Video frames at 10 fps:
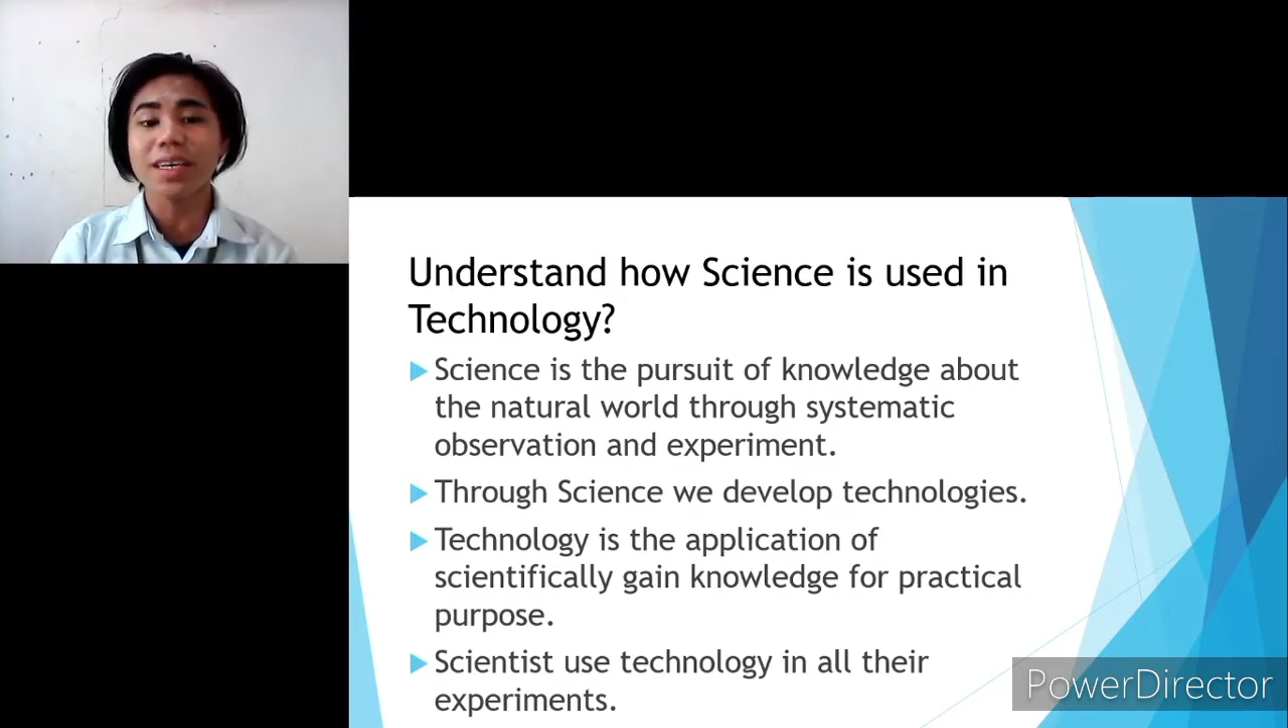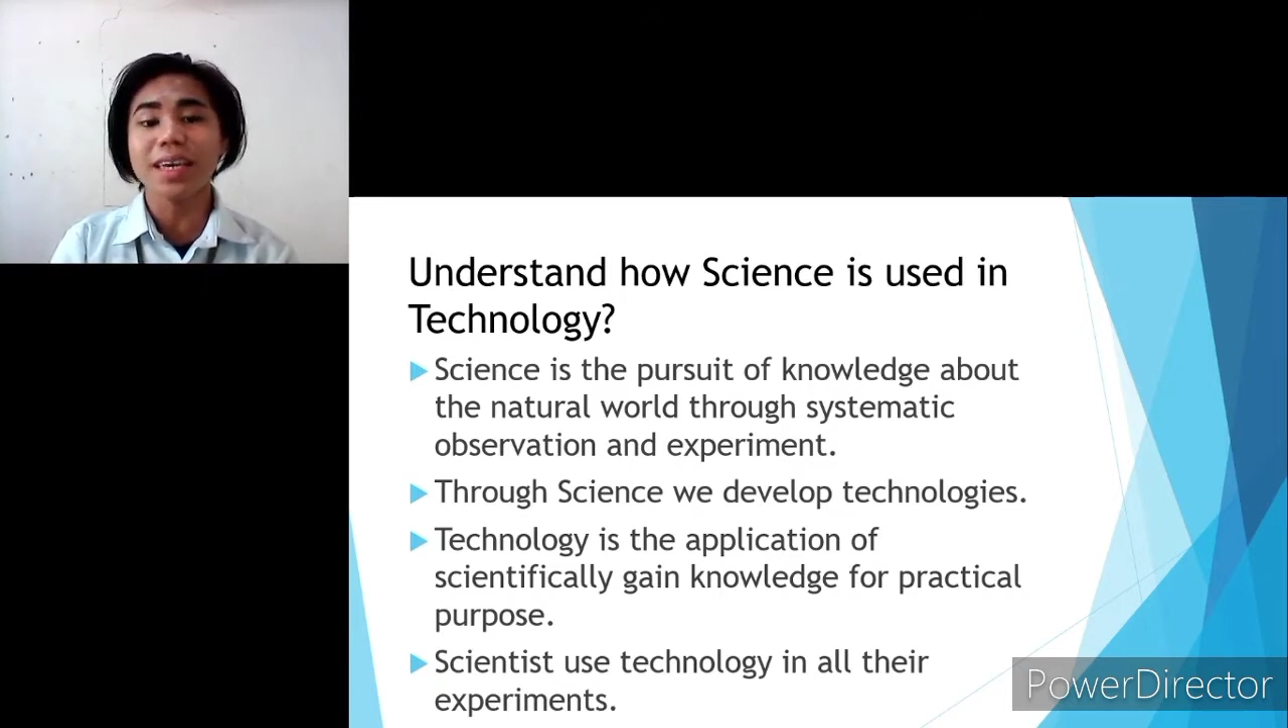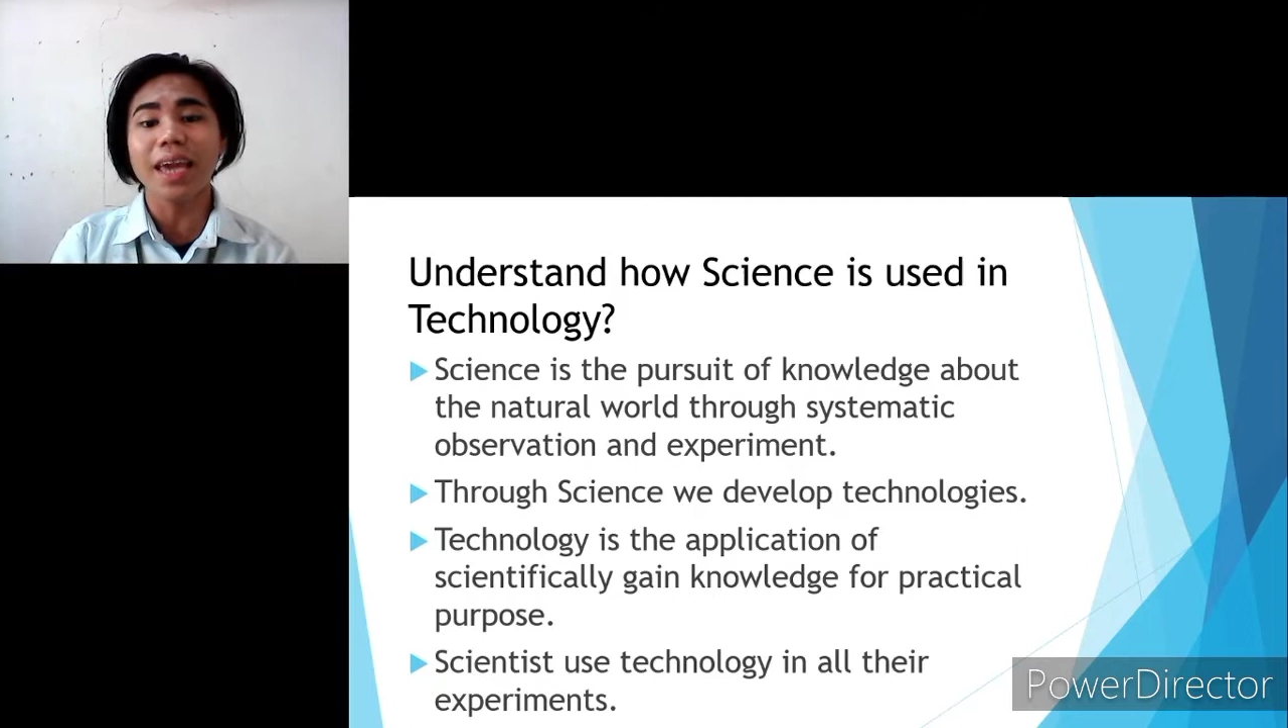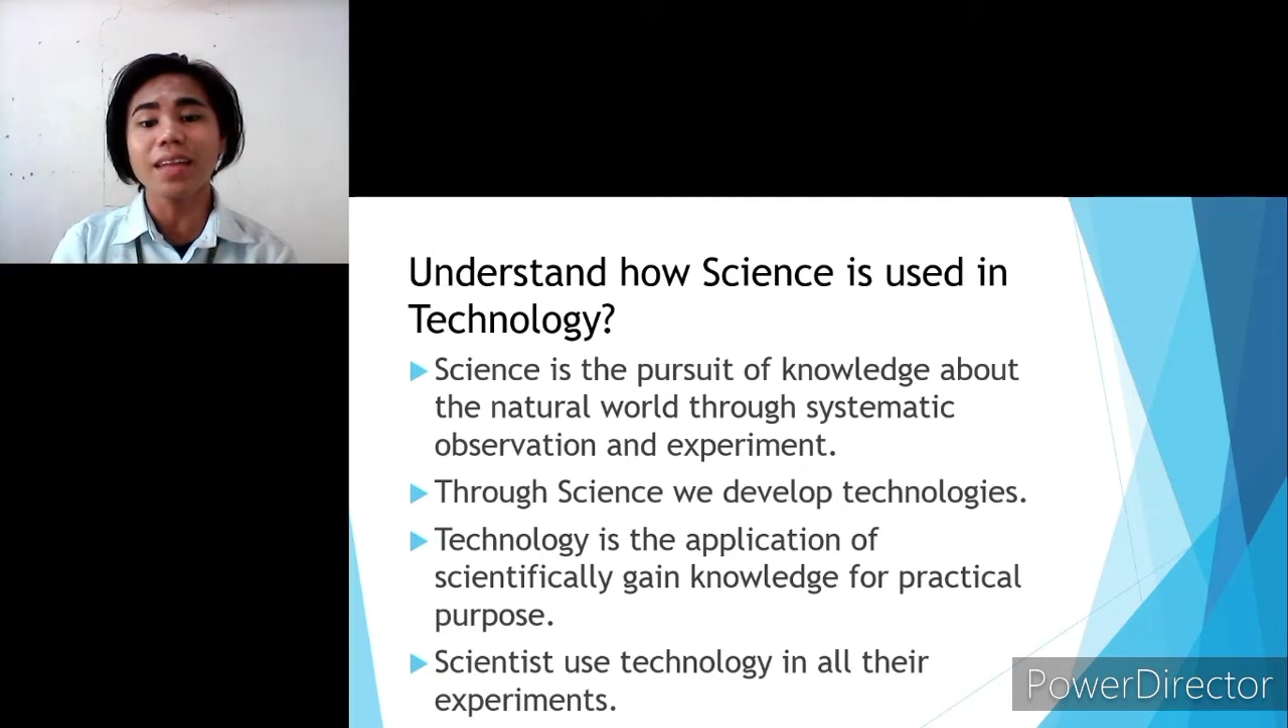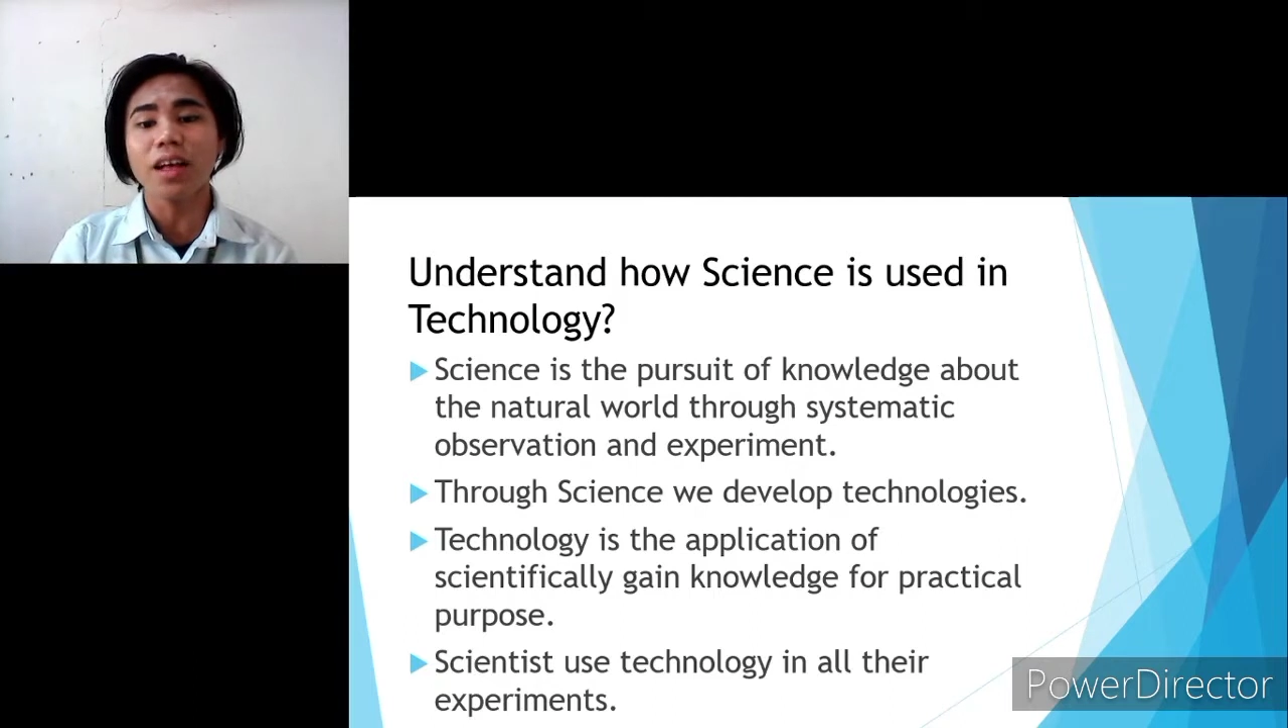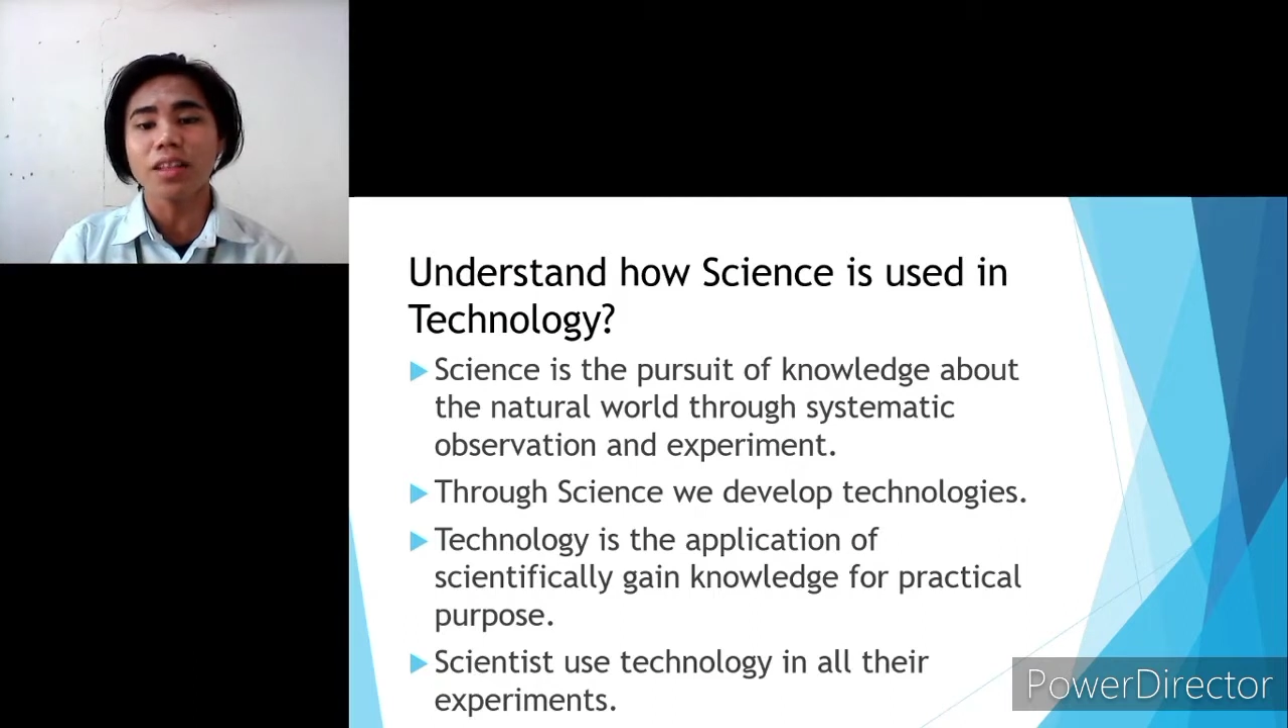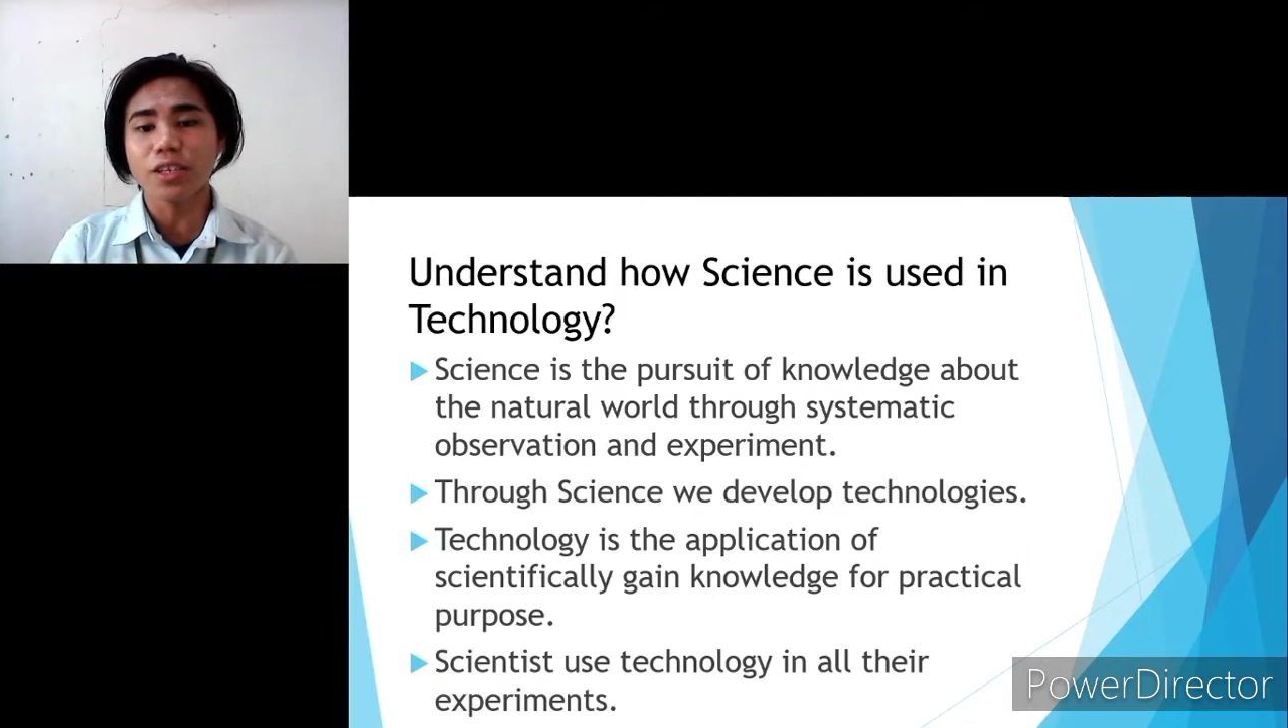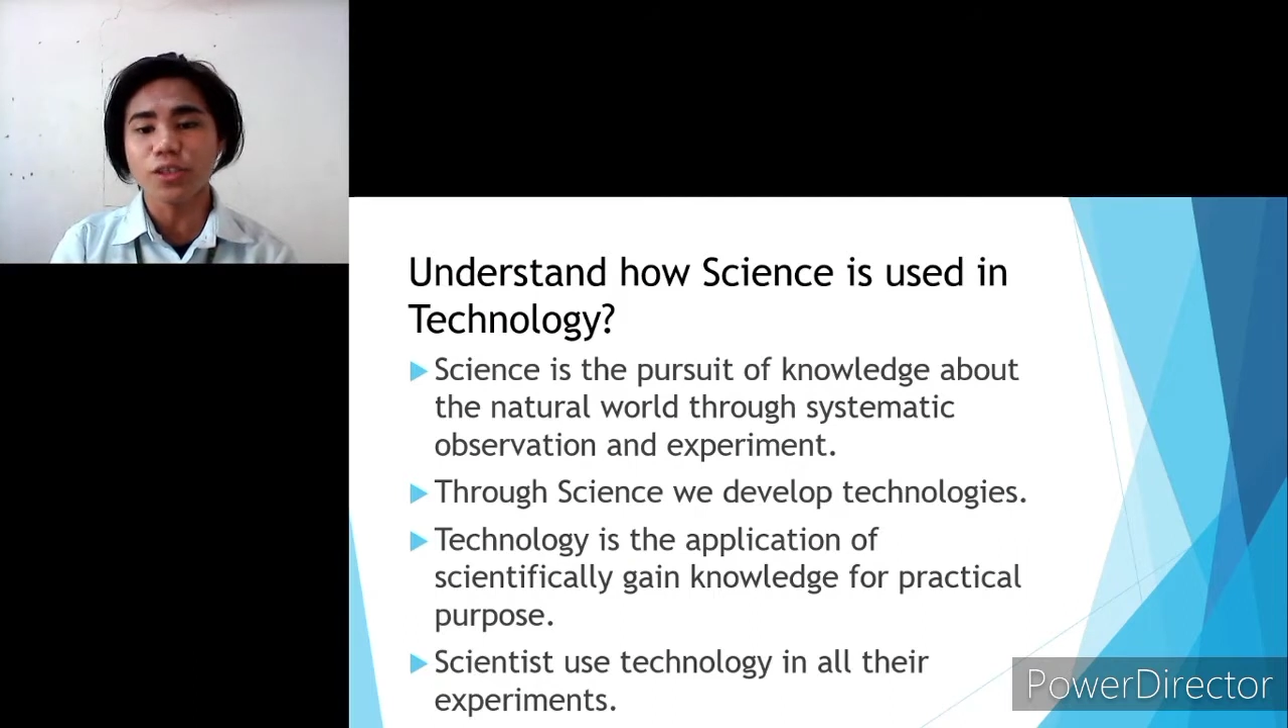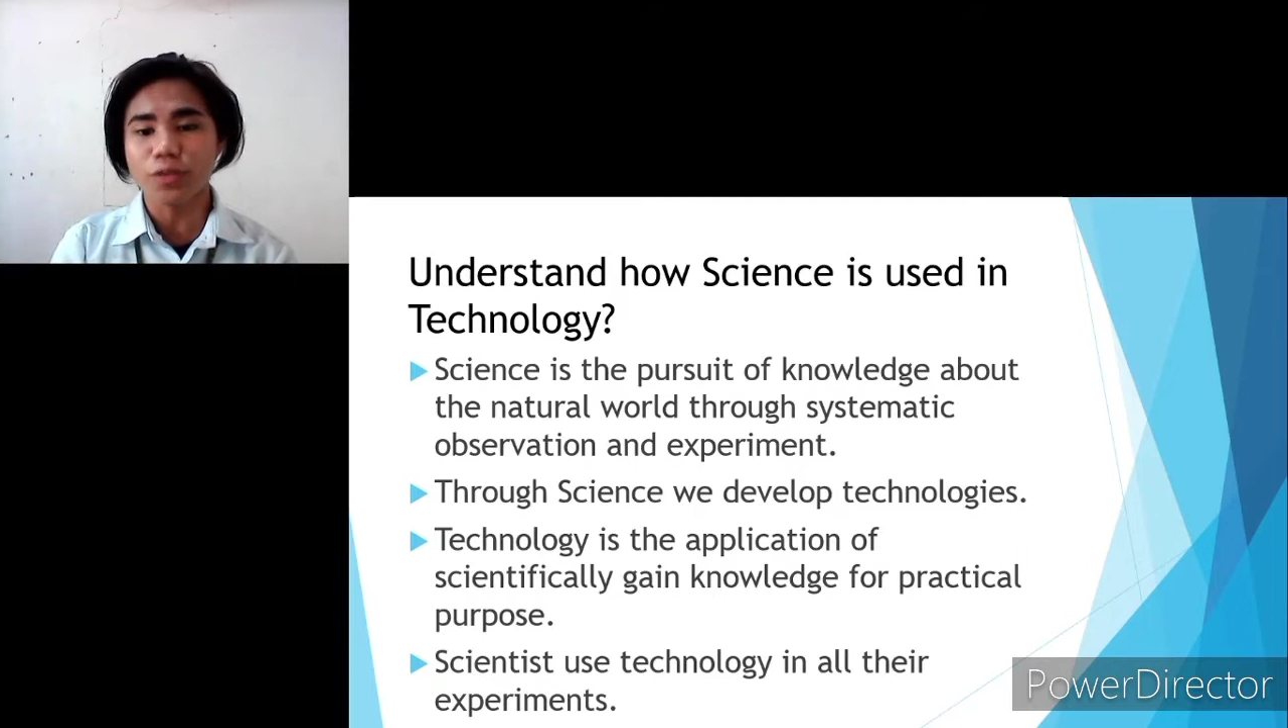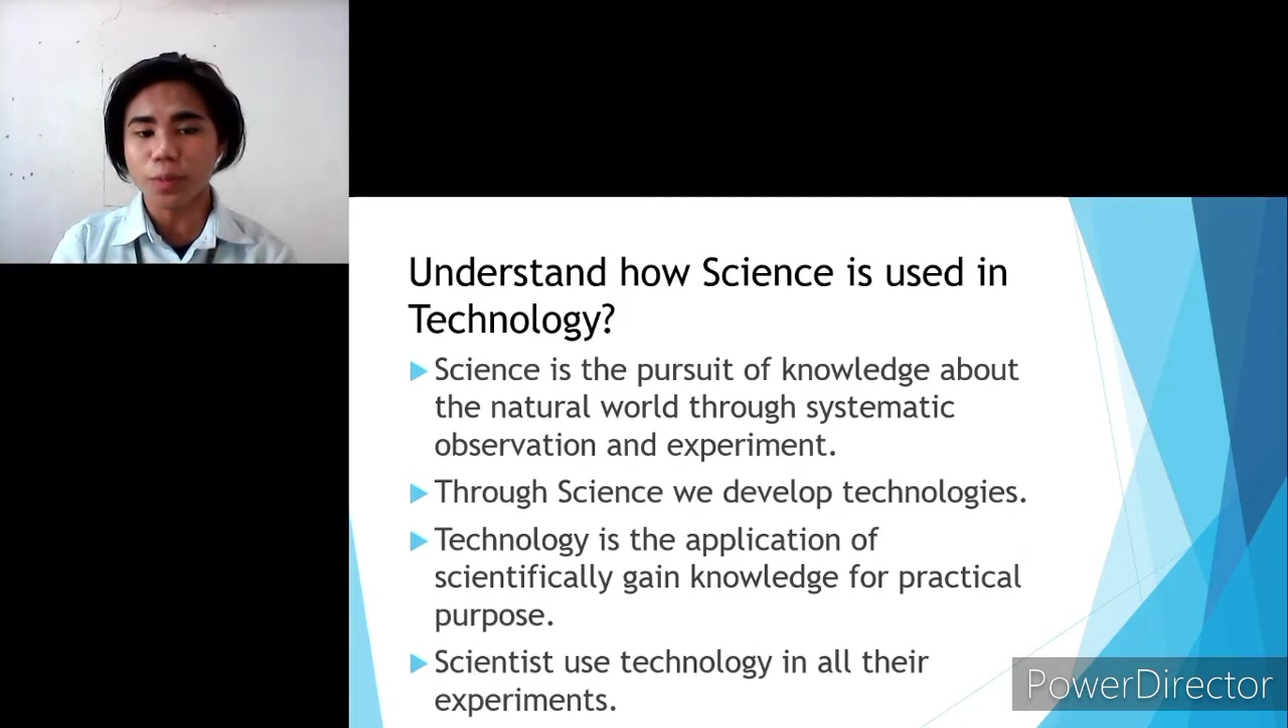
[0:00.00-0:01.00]
gained
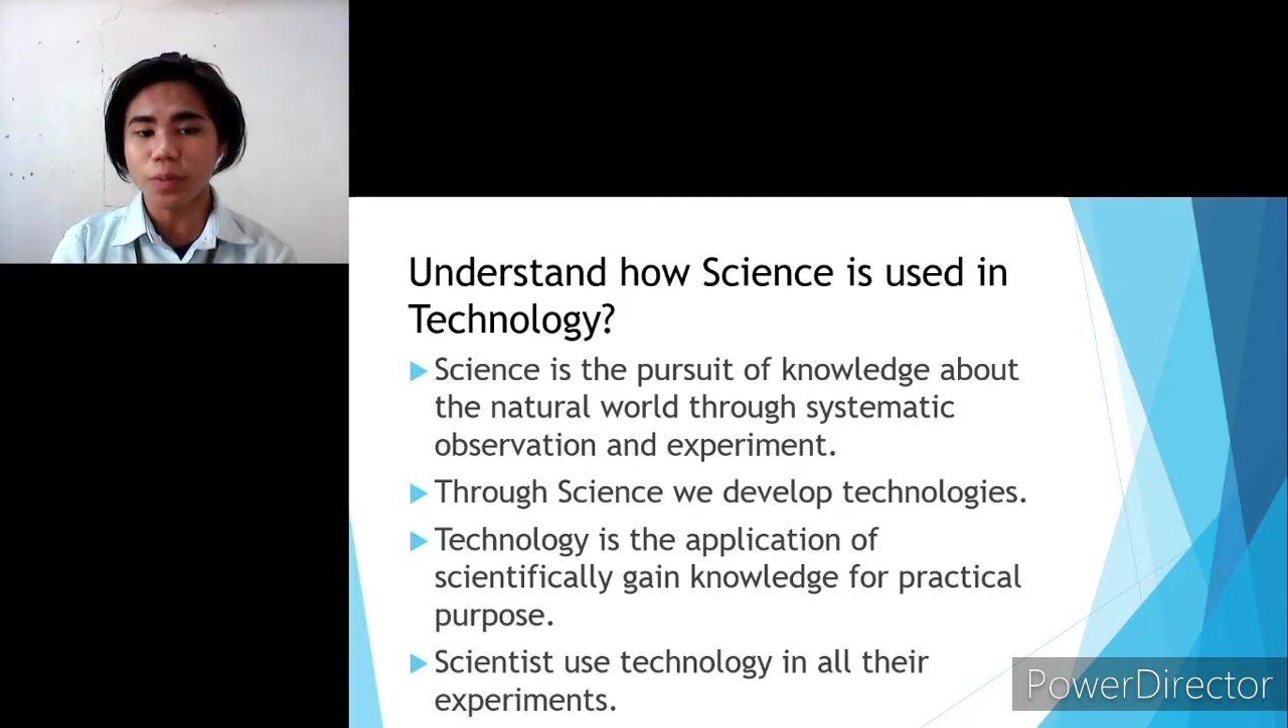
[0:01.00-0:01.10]
knowledge for